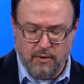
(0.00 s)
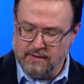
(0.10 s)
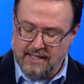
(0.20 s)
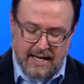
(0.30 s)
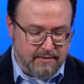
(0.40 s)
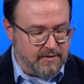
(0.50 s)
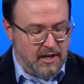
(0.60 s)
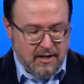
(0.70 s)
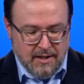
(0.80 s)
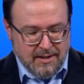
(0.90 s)
We have a lot of,
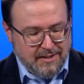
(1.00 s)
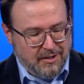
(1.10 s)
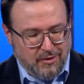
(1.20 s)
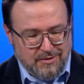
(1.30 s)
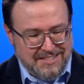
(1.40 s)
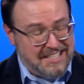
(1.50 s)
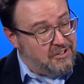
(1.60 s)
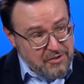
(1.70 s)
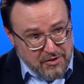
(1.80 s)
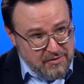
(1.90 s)
you know,
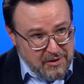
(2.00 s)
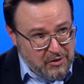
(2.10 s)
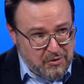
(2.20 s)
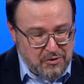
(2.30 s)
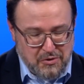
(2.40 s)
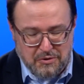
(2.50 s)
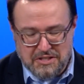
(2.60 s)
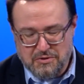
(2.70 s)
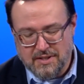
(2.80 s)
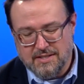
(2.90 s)
teachers from the local school
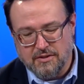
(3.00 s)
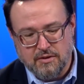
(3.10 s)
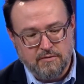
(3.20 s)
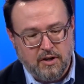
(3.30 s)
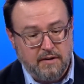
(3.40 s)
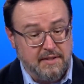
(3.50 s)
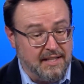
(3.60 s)
districts that are involved.